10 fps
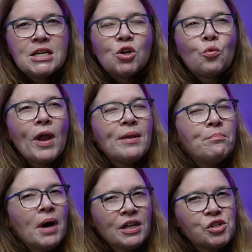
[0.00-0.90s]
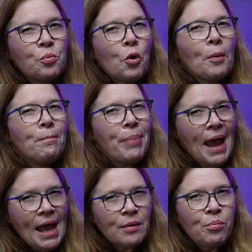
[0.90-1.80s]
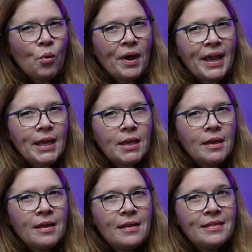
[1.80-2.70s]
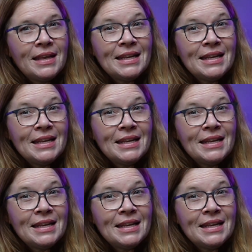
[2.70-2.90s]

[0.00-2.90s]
read much more bad boy than